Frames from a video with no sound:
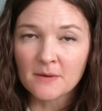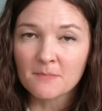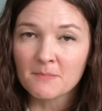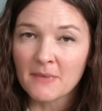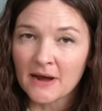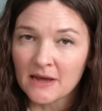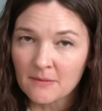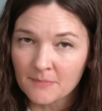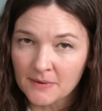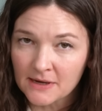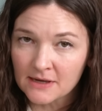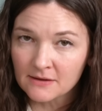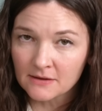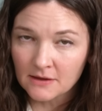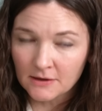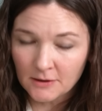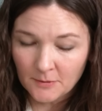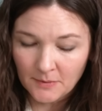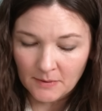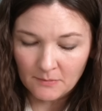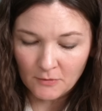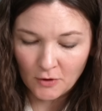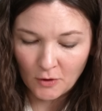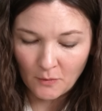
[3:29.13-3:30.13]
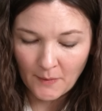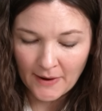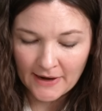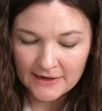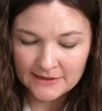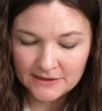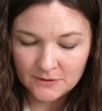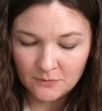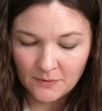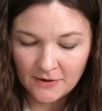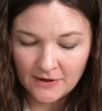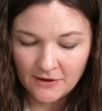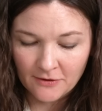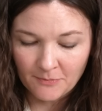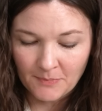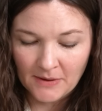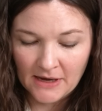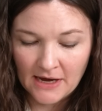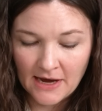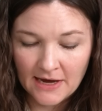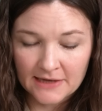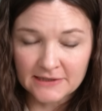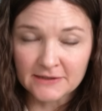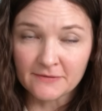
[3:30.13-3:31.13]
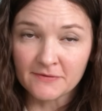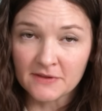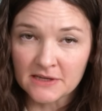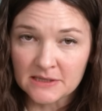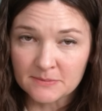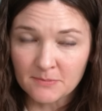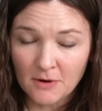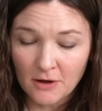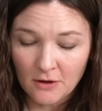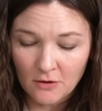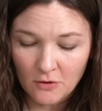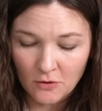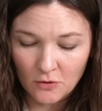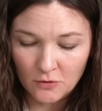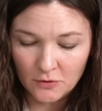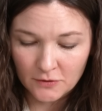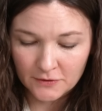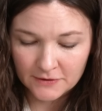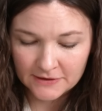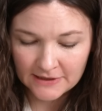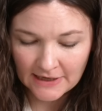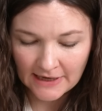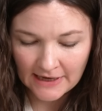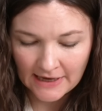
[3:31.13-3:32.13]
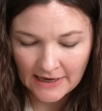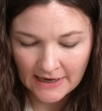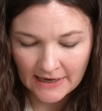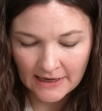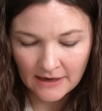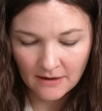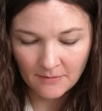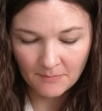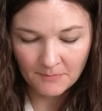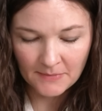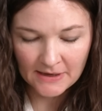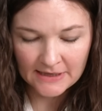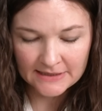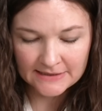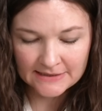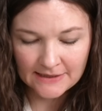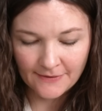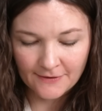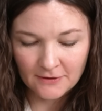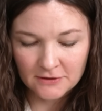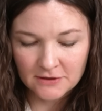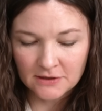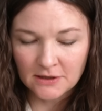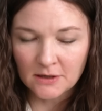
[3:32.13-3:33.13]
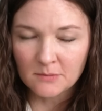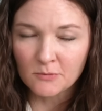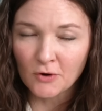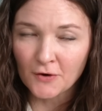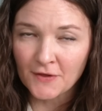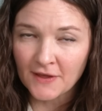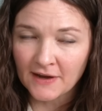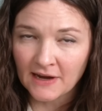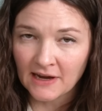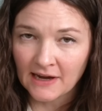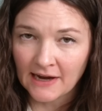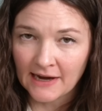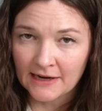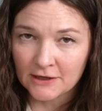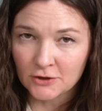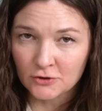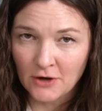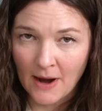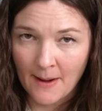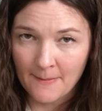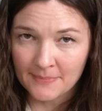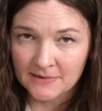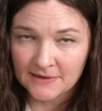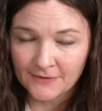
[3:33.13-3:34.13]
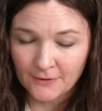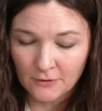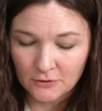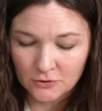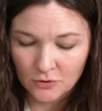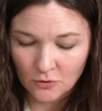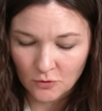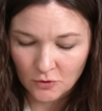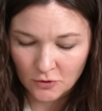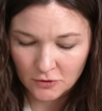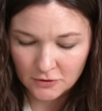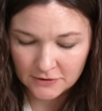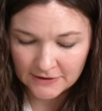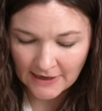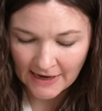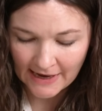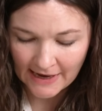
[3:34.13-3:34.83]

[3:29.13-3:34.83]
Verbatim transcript: there might be a little bit more waste with because of the small holes. It means that there's a little more that can get trapped in those holes